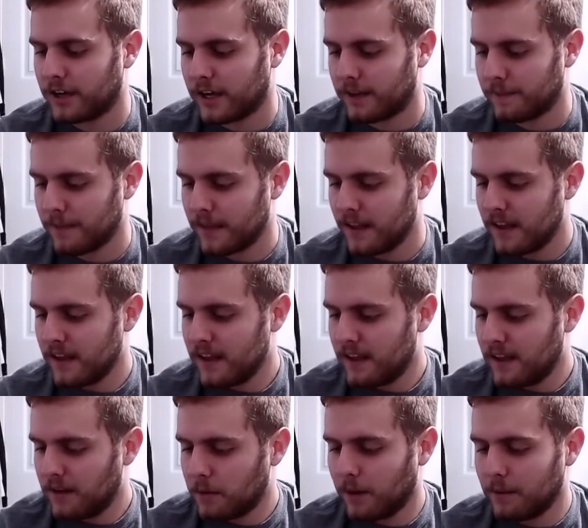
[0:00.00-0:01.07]

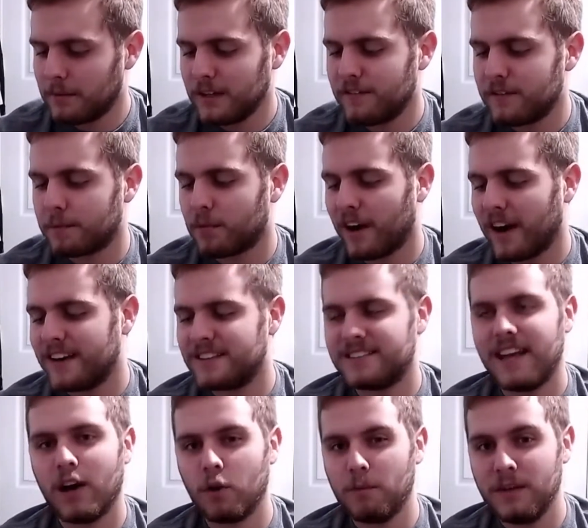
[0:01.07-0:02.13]
well, I believe the brand is
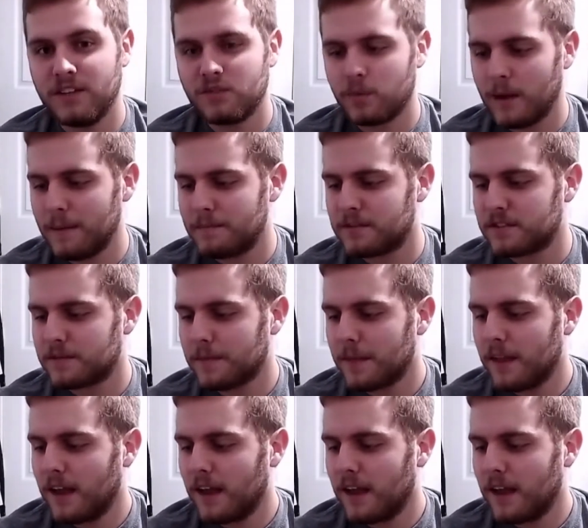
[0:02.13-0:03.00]
LB's Whips,